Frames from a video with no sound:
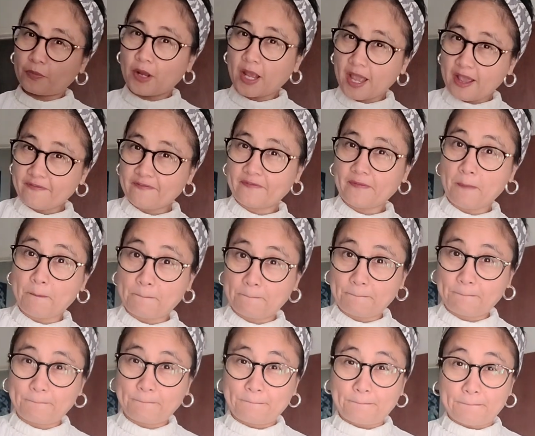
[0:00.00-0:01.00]
have a
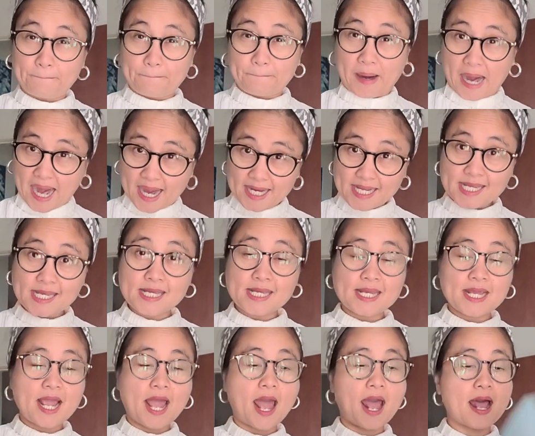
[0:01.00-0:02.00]
bunny
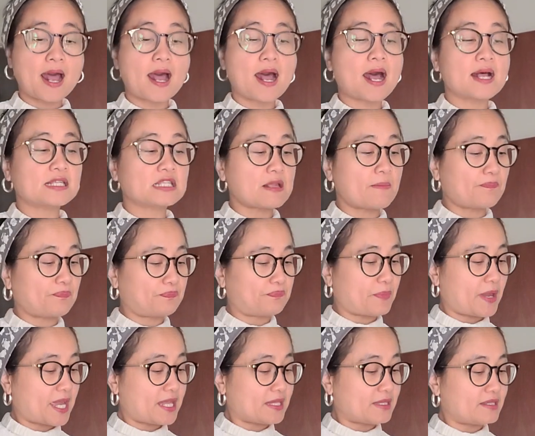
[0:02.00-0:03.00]
as a
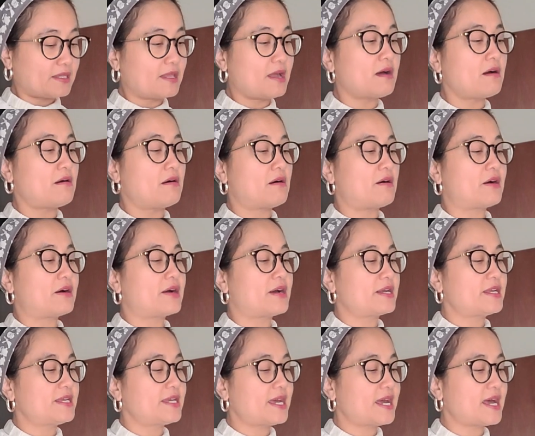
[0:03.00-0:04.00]
pet. Oh
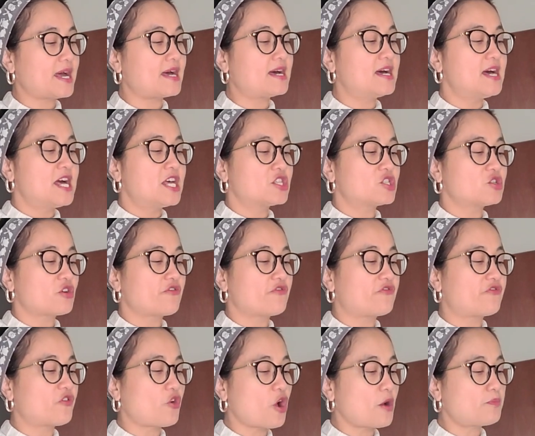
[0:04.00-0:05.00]
yeah, so
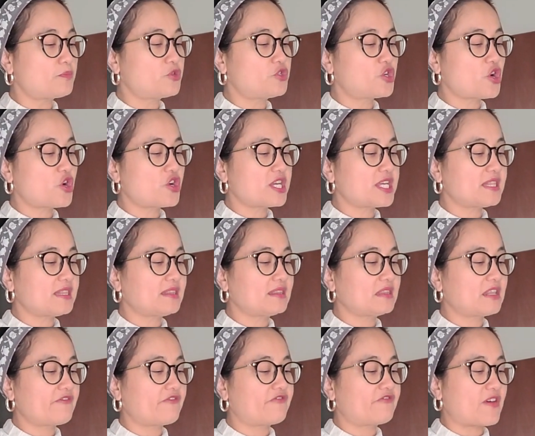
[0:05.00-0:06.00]
Flop joined
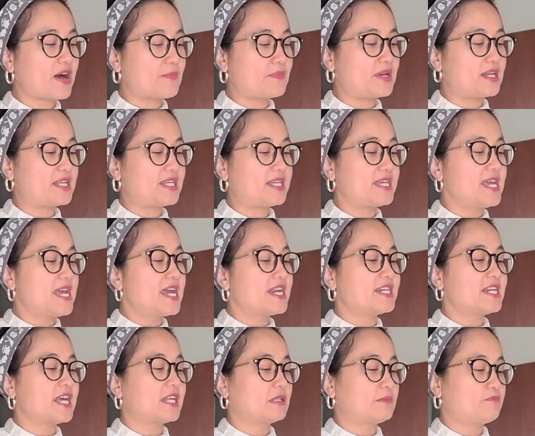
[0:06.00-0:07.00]
the family
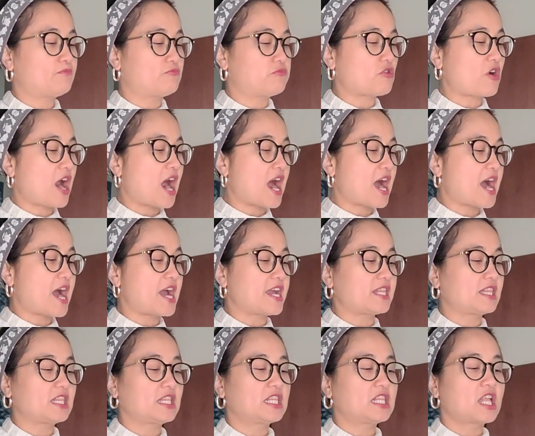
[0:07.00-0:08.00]
that bright
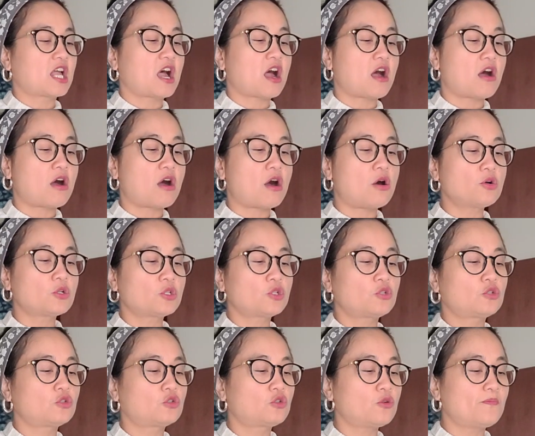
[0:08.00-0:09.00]

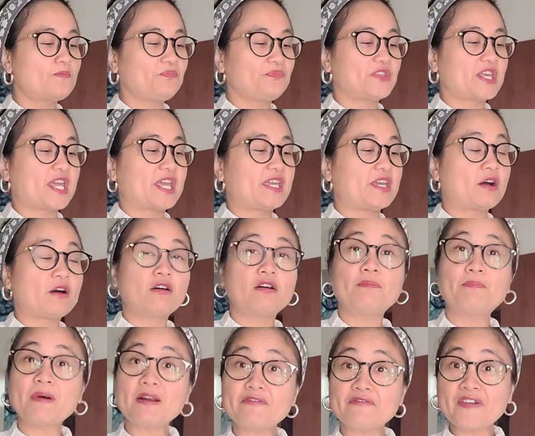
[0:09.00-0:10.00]
autumn day. Oh
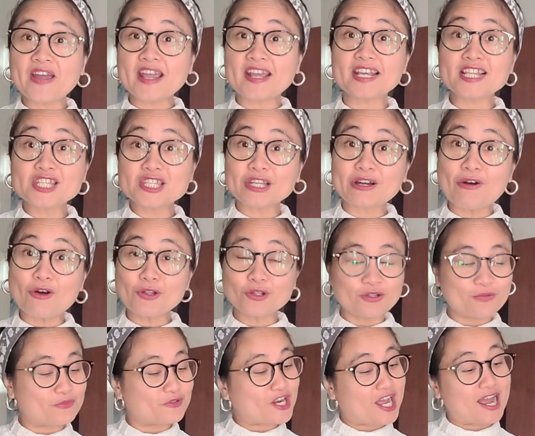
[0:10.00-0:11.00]
perfect, it's
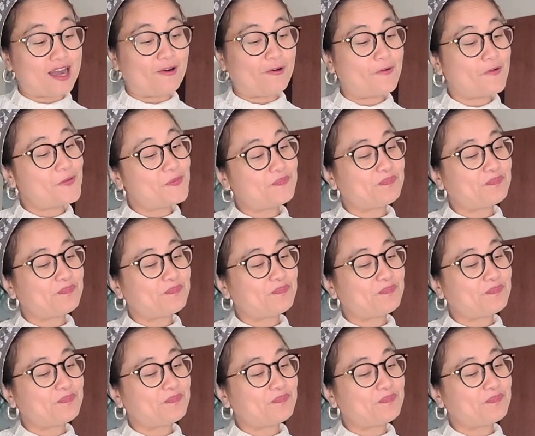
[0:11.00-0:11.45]
autumn now.